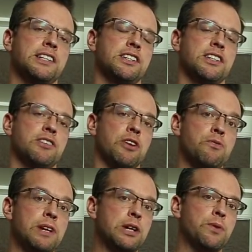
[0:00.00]
It's going to grow
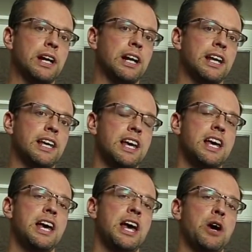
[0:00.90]
really quickly,
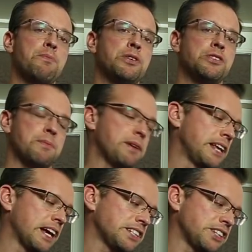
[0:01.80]
help use up any
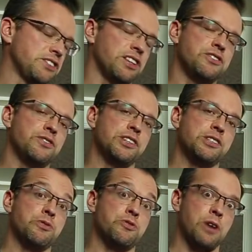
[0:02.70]
excess
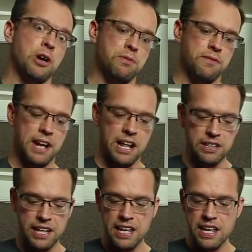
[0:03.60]
nutrients, which will help prevent
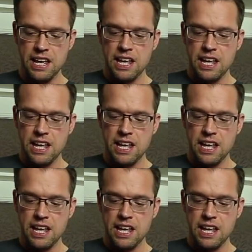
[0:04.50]
algae.